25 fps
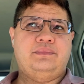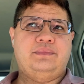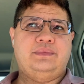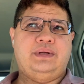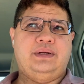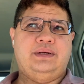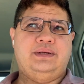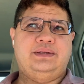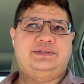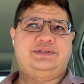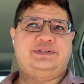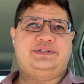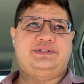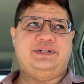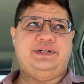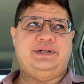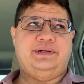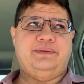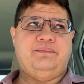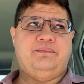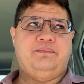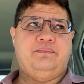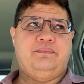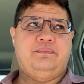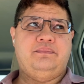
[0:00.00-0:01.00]
let's see.
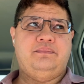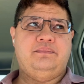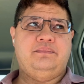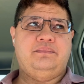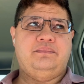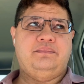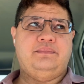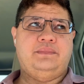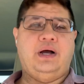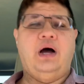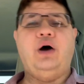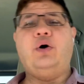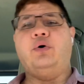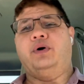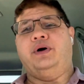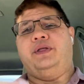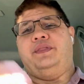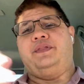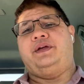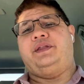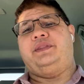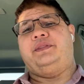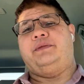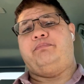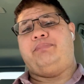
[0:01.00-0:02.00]
Oh, and
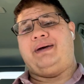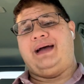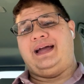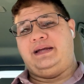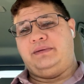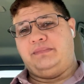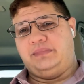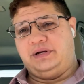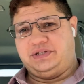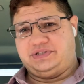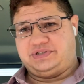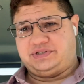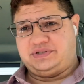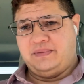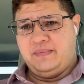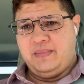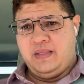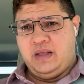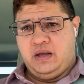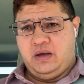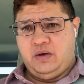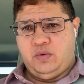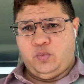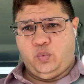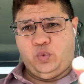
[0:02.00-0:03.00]
then the payments.
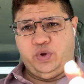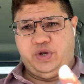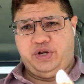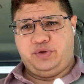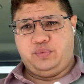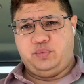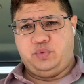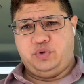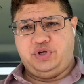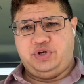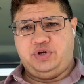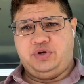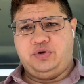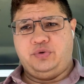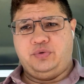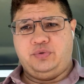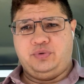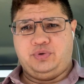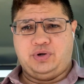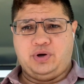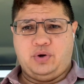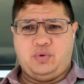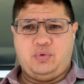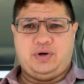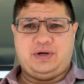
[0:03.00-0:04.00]
When you
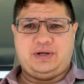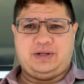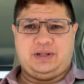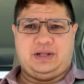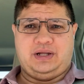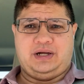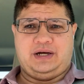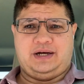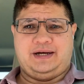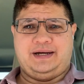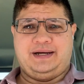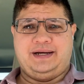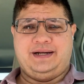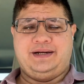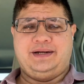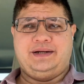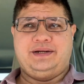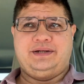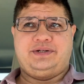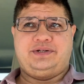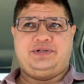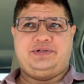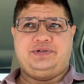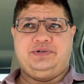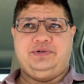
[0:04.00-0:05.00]
go online
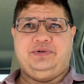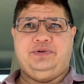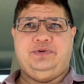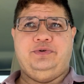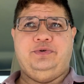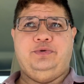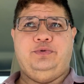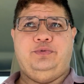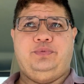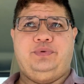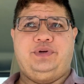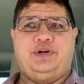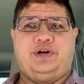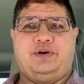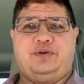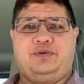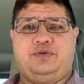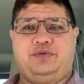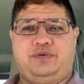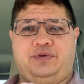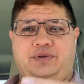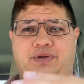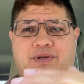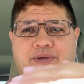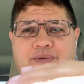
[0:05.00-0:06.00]
to,
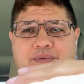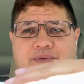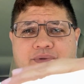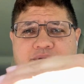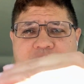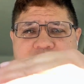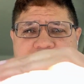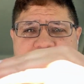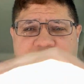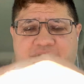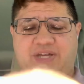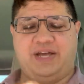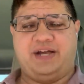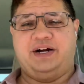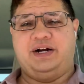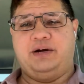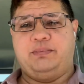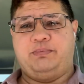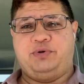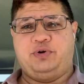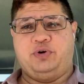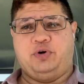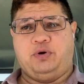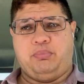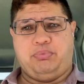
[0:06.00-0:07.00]
set
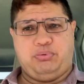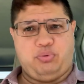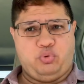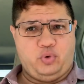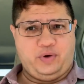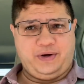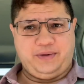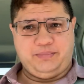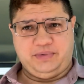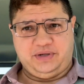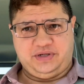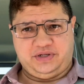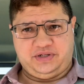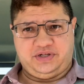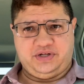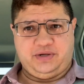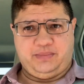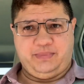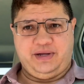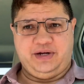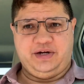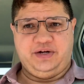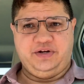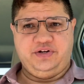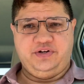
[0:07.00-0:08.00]
up your appointment to come
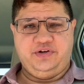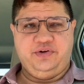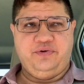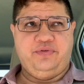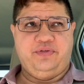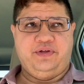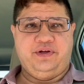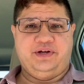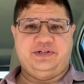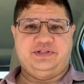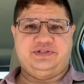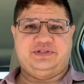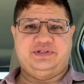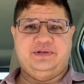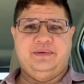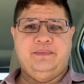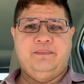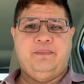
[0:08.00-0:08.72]
in and do this,